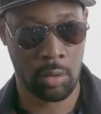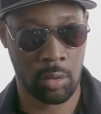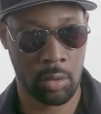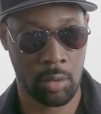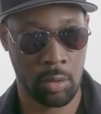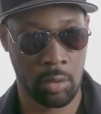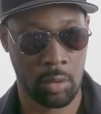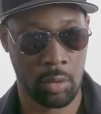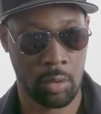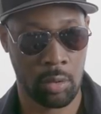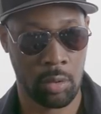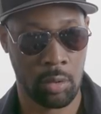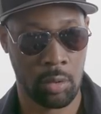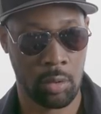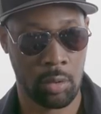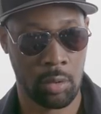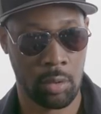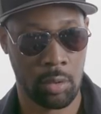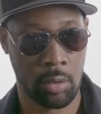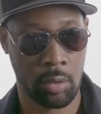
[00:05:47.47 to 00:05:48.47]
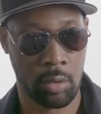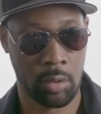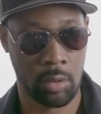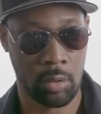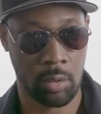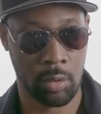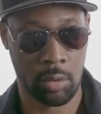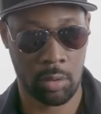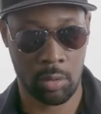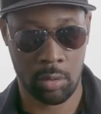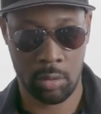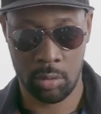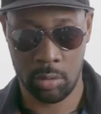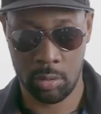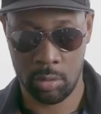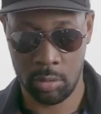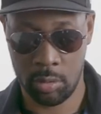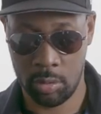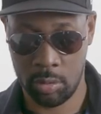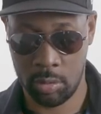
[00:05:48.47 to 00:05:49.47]

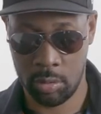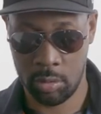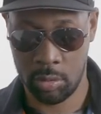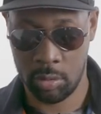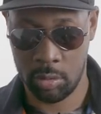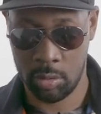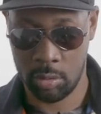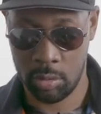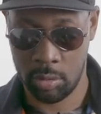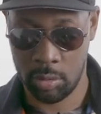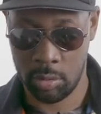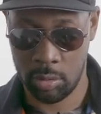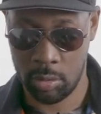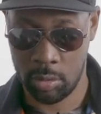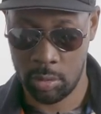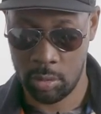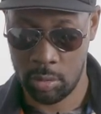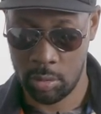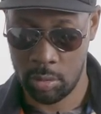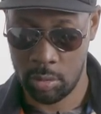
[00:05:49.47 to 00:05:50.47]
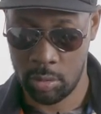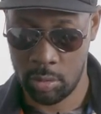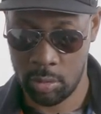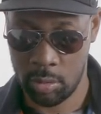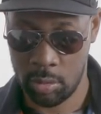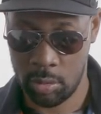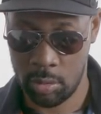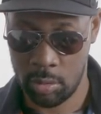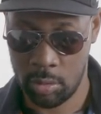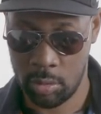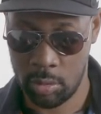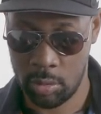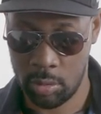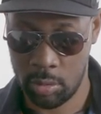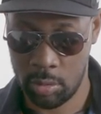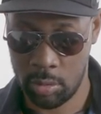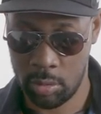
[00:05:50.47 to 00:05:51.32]
(not speaking)